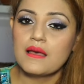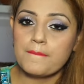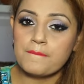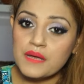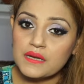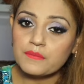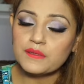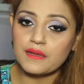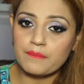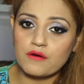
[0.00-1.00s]

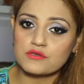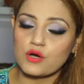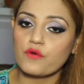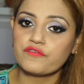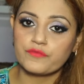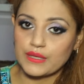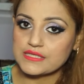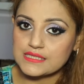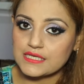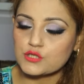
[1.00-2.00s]
minimal amount of
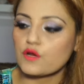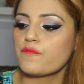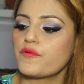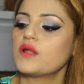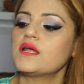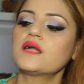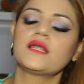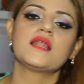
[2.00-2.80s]
wastage of product,